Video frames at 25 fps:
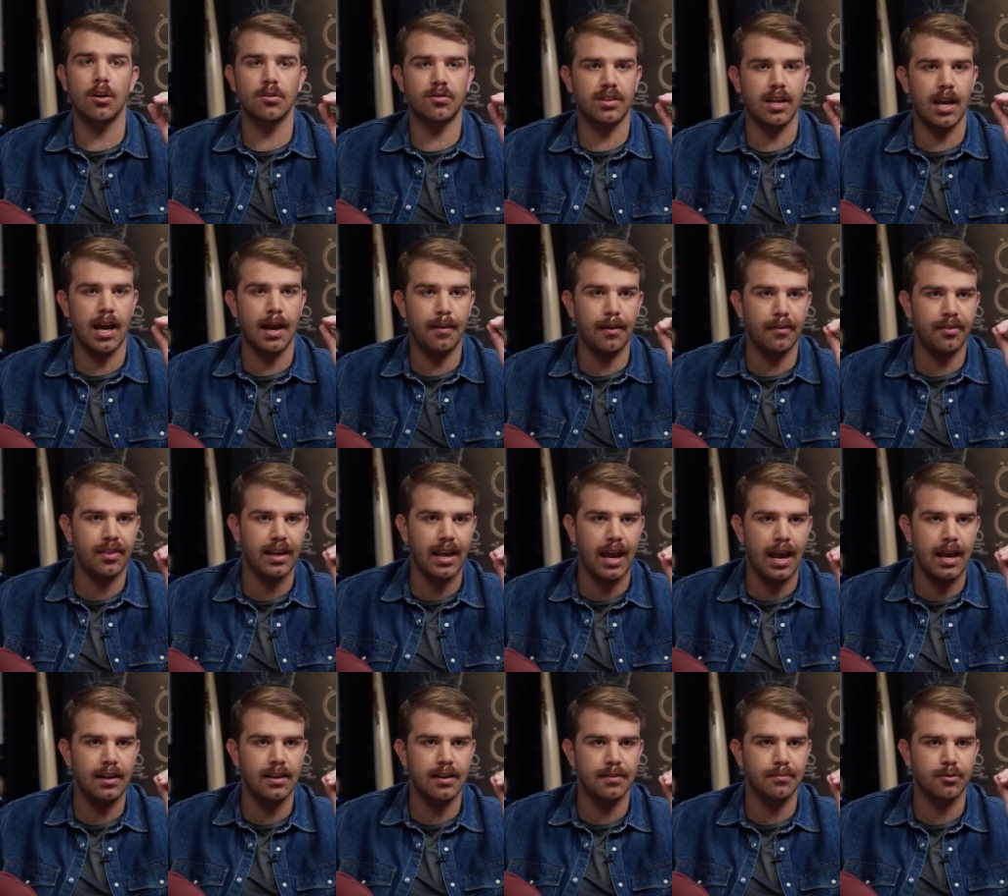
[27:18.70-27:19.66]
Close game. I think
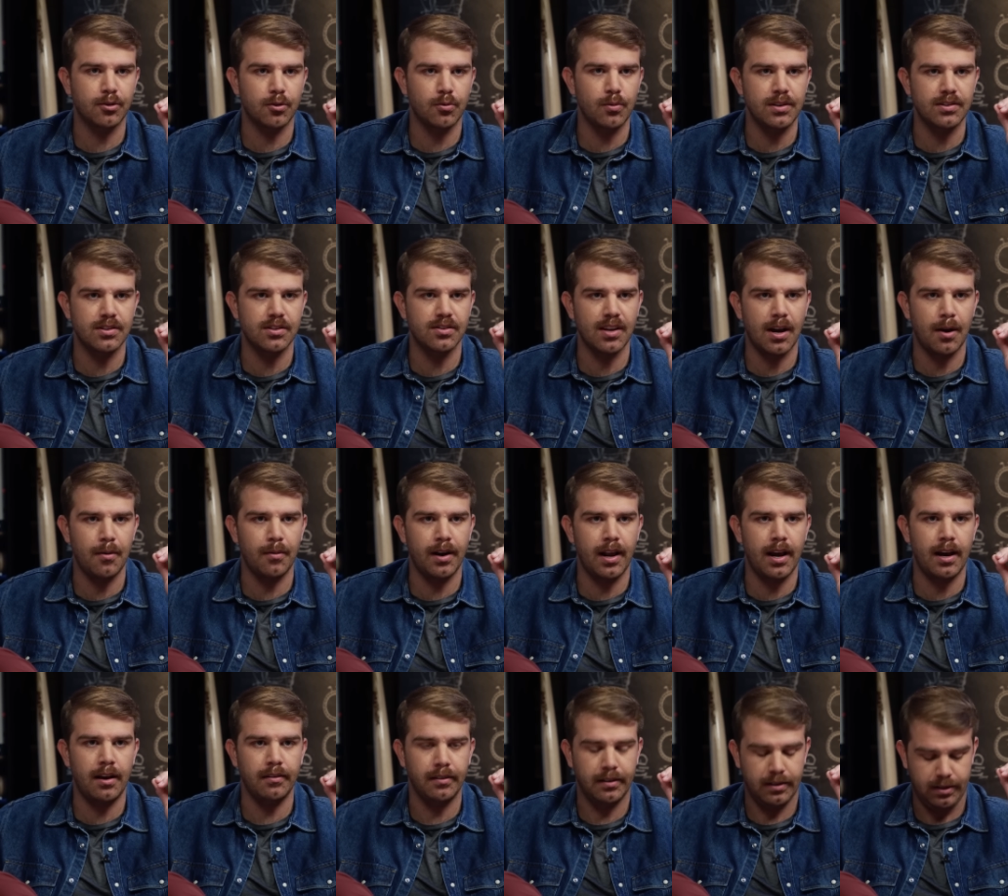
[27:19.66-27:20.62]
A&M squeezes that one
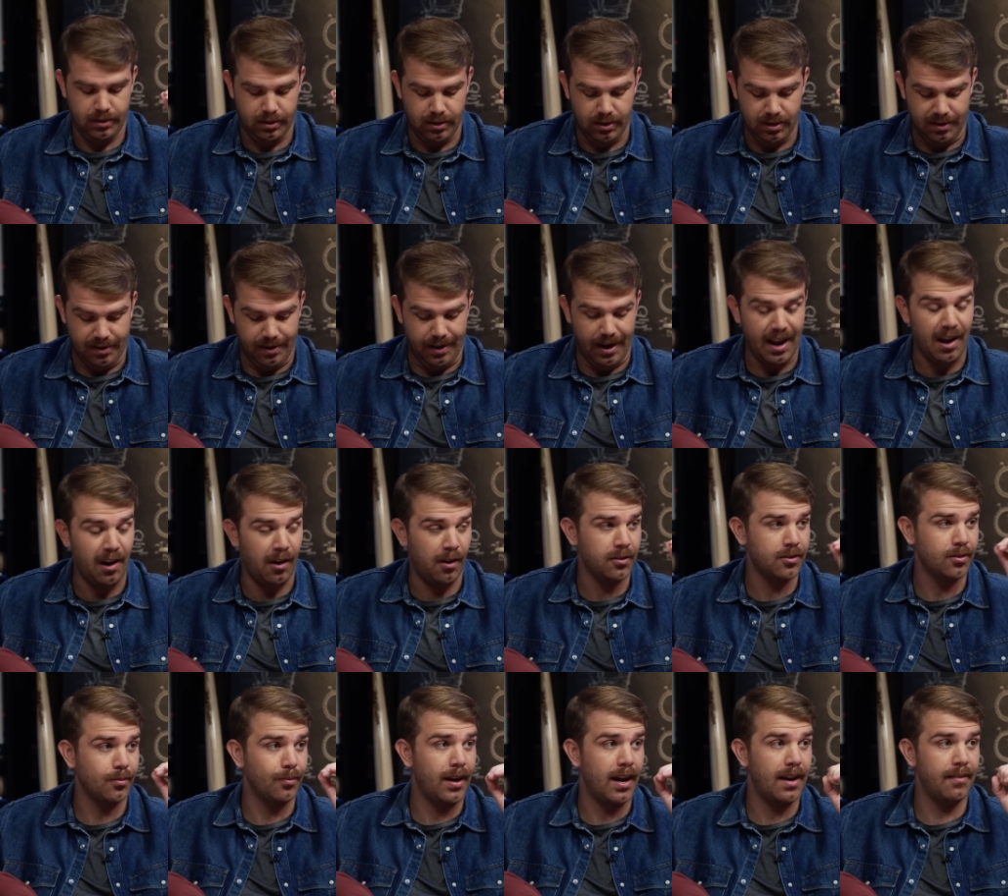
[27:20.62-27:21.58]
out. And I
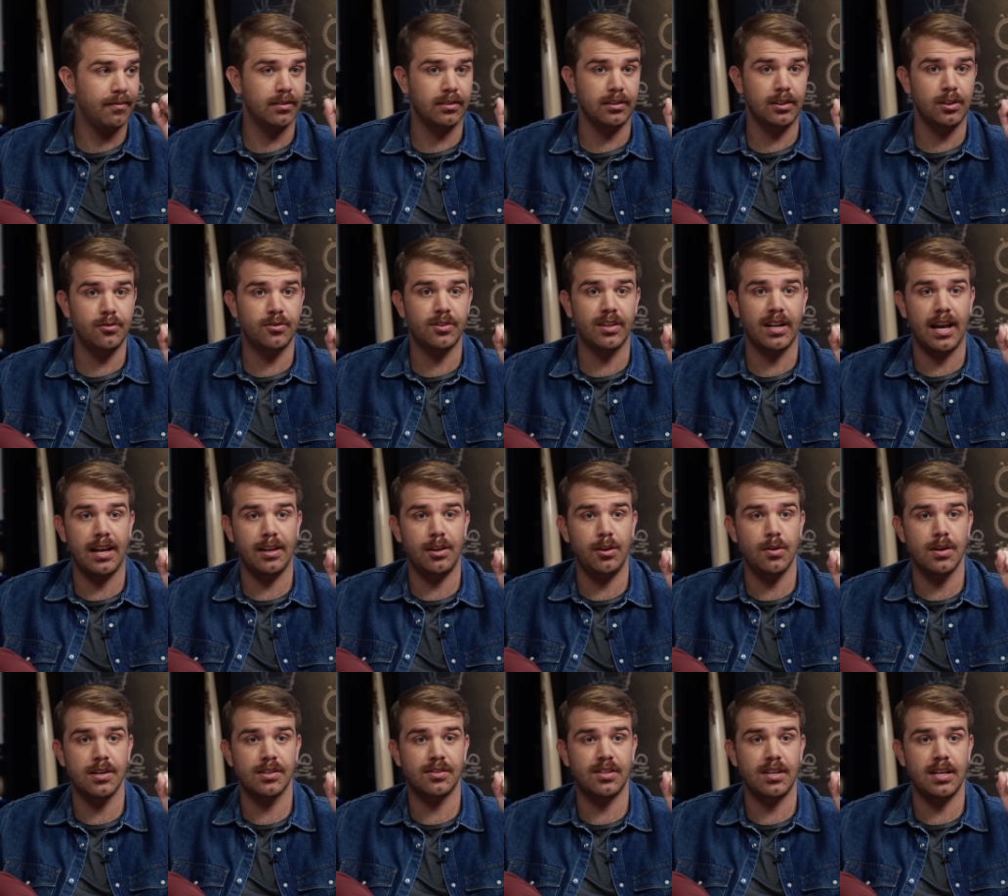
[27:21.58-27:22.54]
also have them losing at
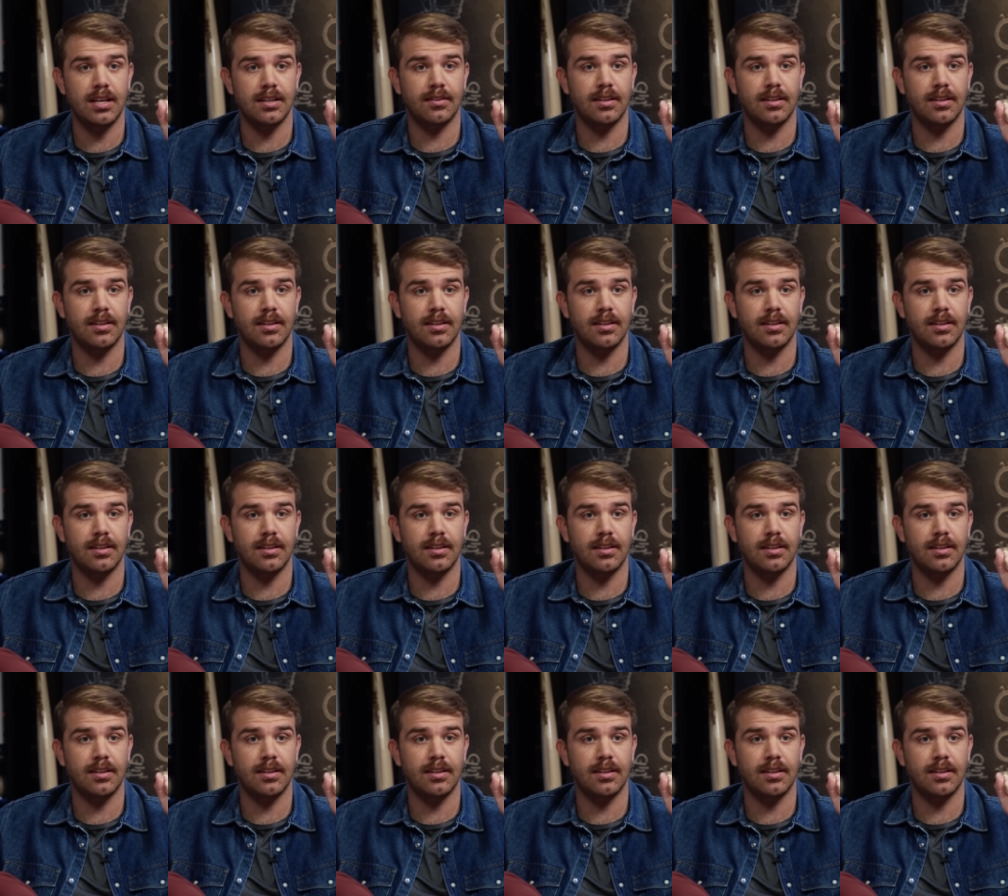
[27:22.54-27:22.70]
USC.